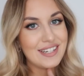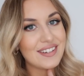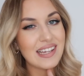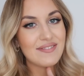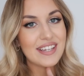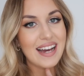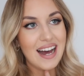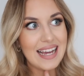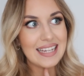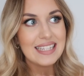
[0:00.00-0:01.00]
do that for you
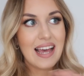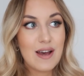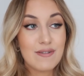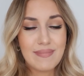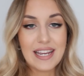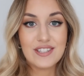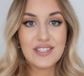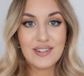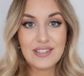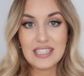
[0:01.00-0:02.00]
guys. Make
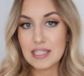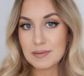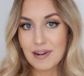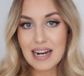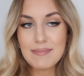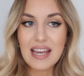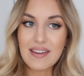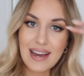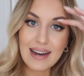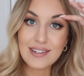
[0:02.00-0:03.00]
sure to subscribe
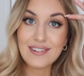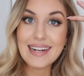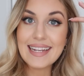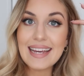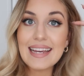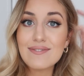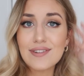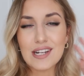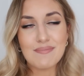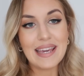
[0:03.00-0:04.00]
if you haven't already.
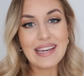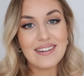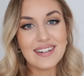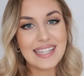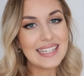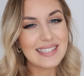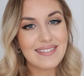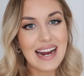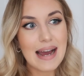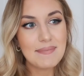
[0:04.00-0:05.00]
Follow me on
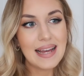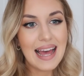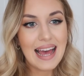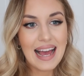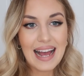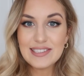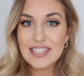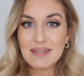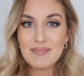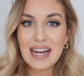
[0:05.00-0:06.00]
Instagram. And
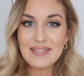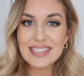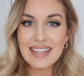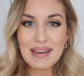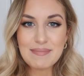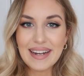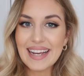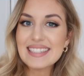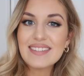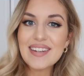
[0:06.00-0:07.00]
yeah, I will see you in my
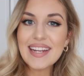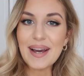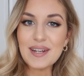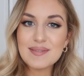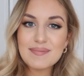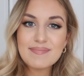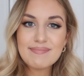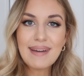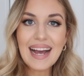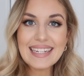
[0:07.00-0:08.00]
next video.
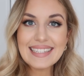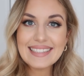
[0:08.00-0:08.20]
Bye.